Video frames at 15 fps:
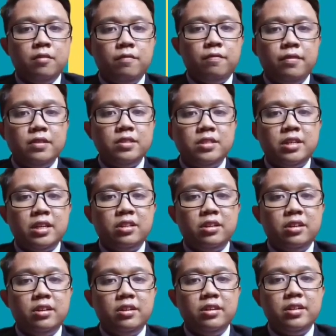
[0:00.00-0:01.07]
First
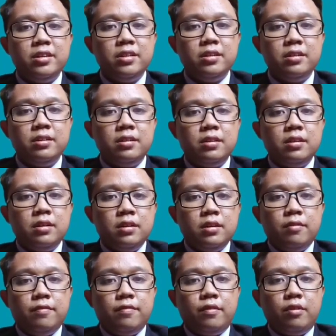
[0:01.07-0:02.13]
category,
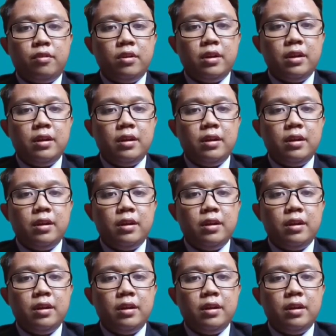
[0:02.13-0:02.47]
for